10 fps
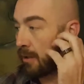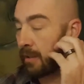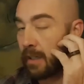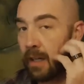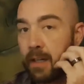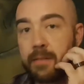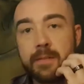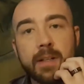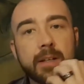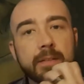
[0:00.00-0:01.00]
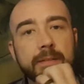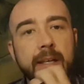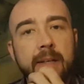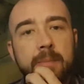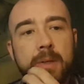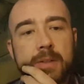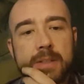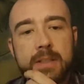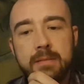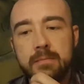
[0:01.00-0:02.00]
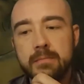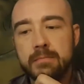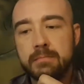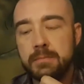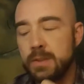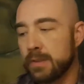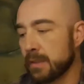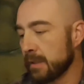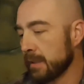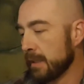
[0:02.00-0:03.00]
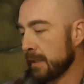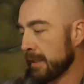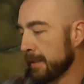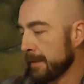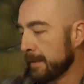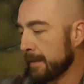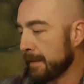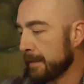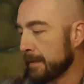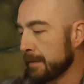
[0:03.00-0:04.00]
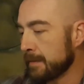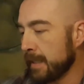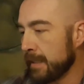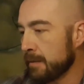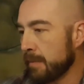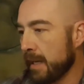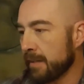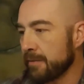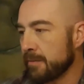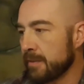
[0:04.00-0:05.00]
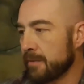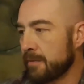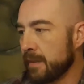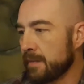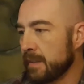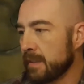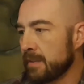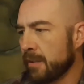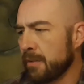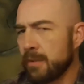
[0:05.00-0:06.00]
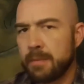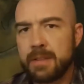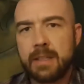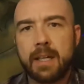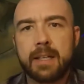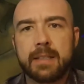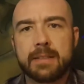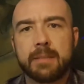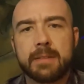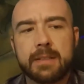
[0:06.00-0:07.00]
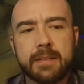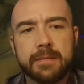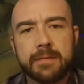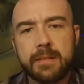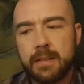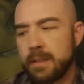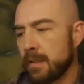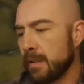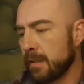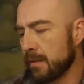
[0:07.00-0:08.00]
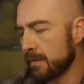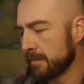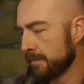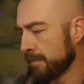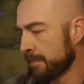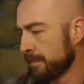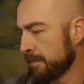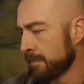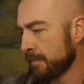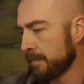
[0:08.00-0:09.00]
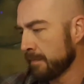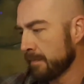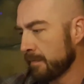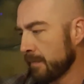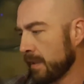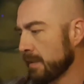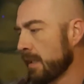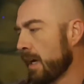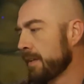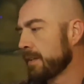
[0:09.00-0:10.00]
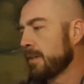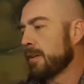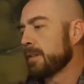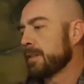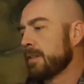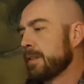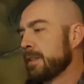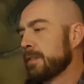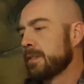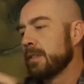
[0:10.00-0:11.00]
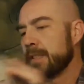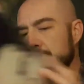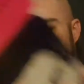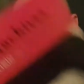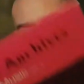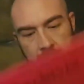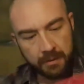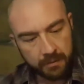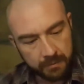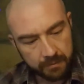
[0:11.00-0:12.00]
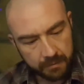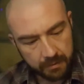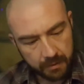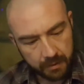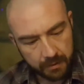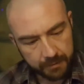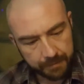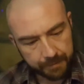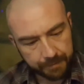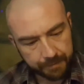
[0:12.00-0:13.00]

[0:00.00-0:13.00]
archive of Cambodian music, dating back from the 50s all the way up to the 80s, I believe. A lot of the artists on here are just listed as unknown. And